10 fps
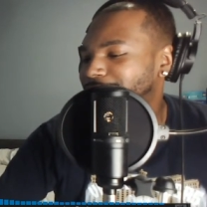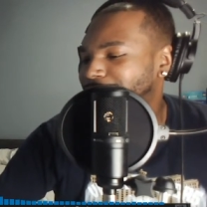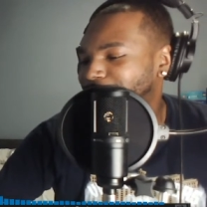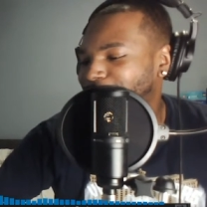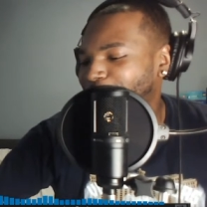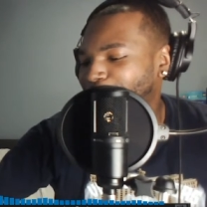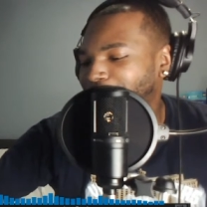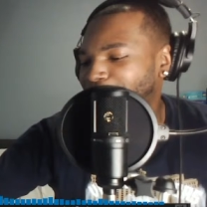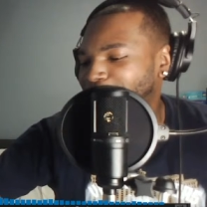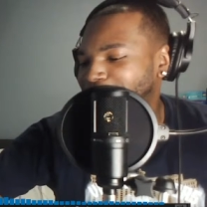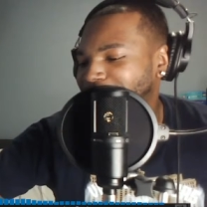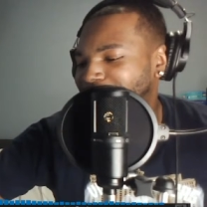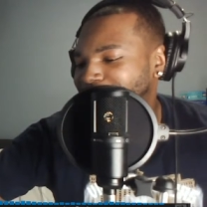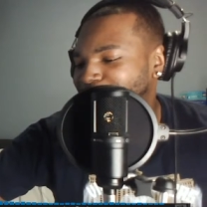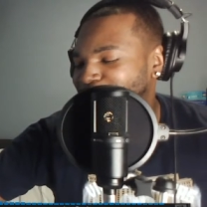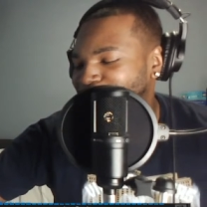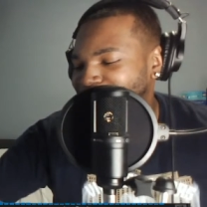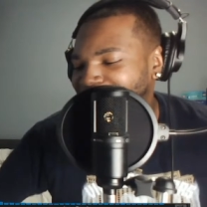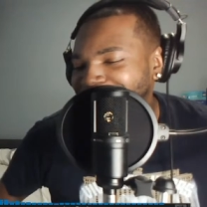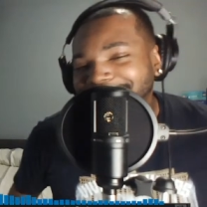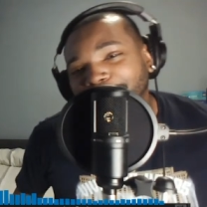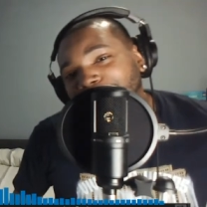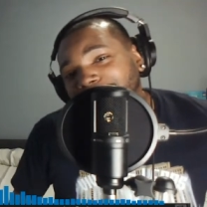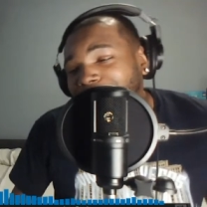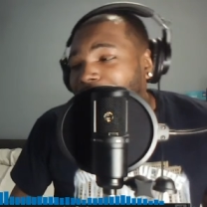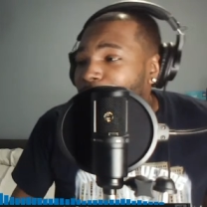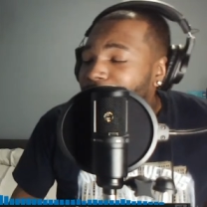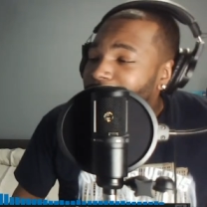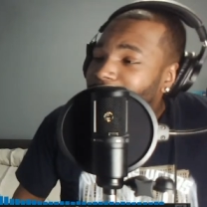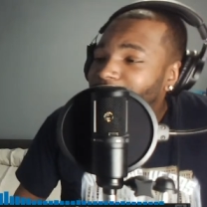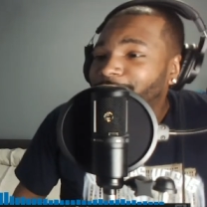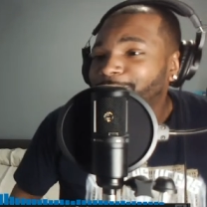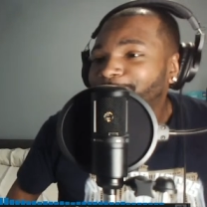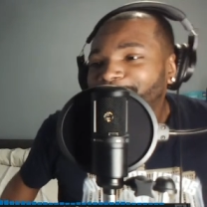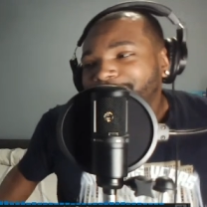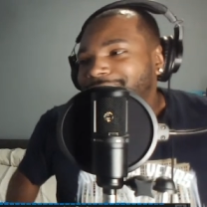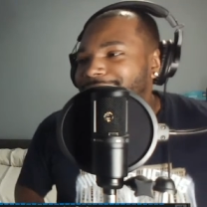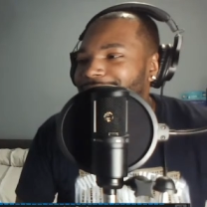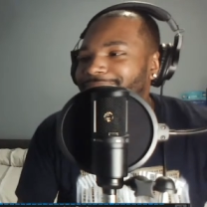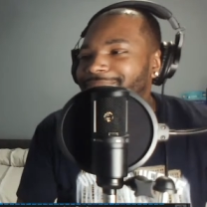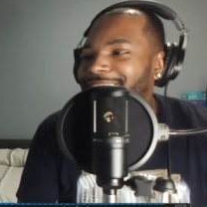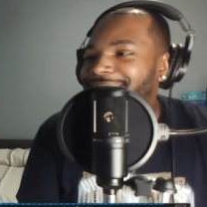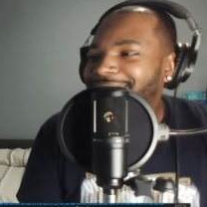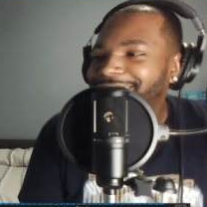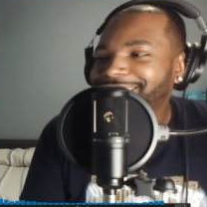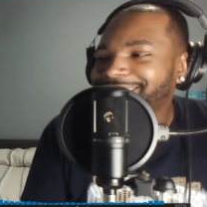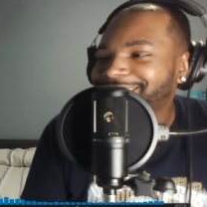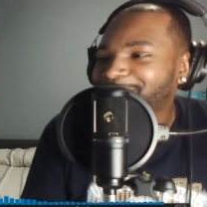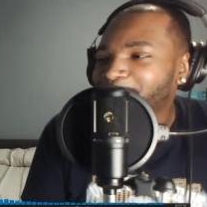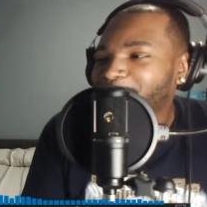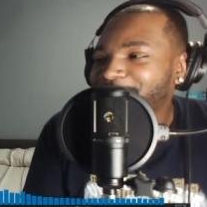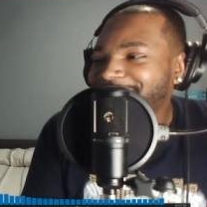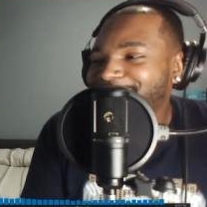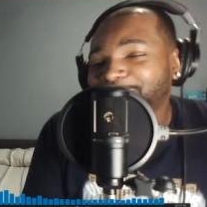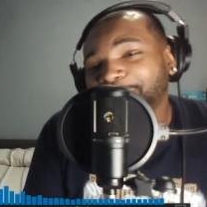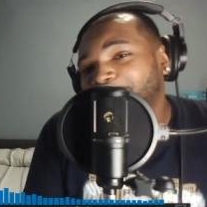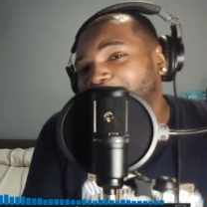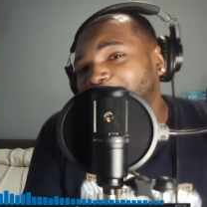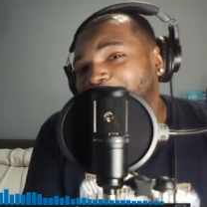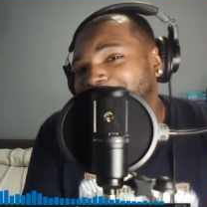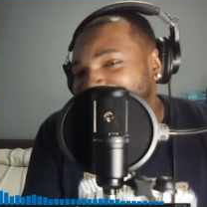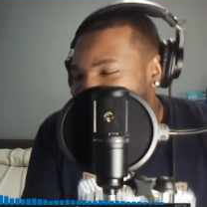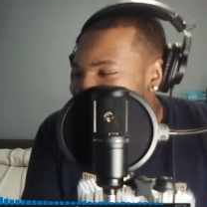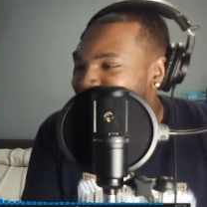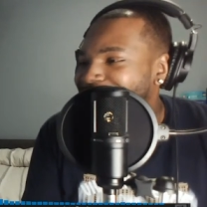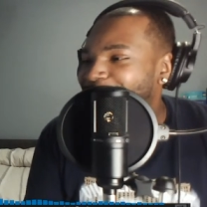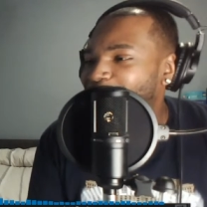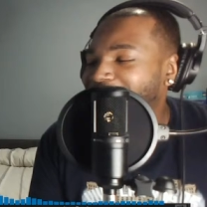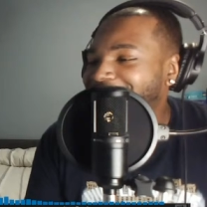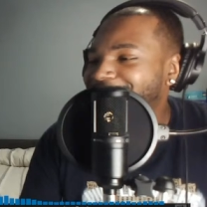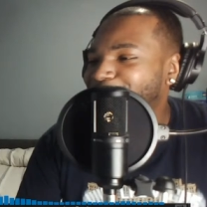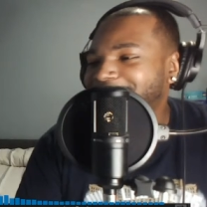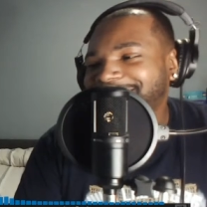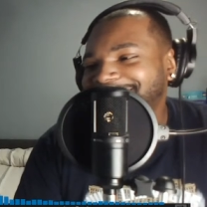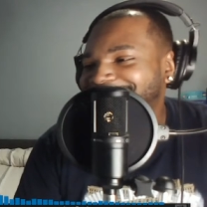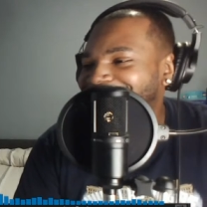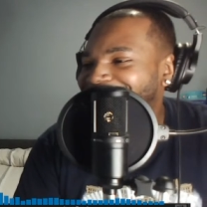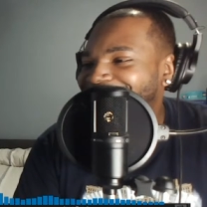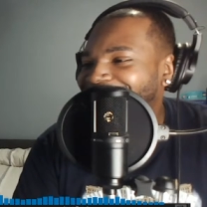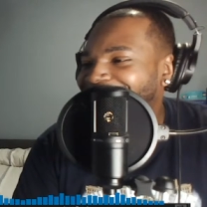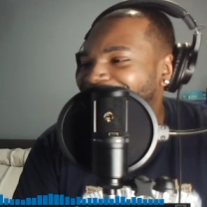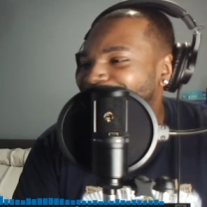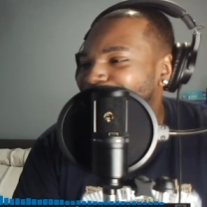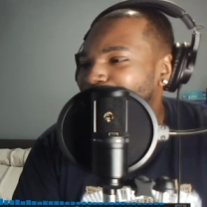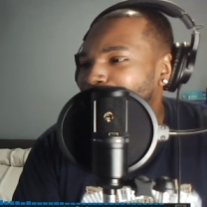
So I'll probably dibble and dabble, since this is the pre-stream before a Vegas weekend. Y'all know how I do.